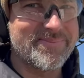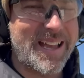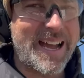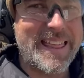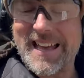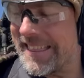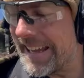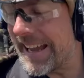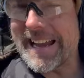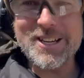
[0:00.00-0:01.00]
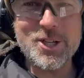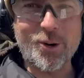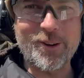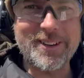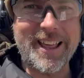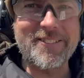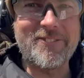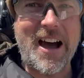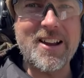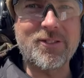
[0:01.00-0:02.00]
I, I think I got shorted like
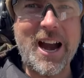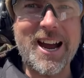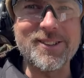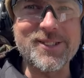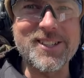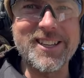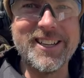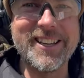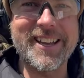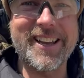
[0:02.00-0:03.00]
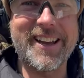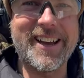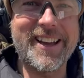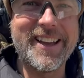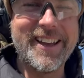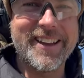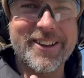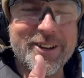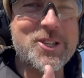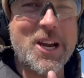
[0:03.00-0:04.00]
five rounds.
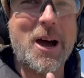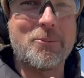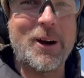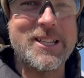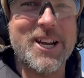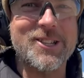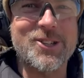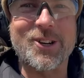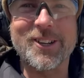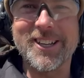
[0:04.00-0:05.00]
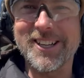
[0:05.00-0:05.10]
Good job, Winchester.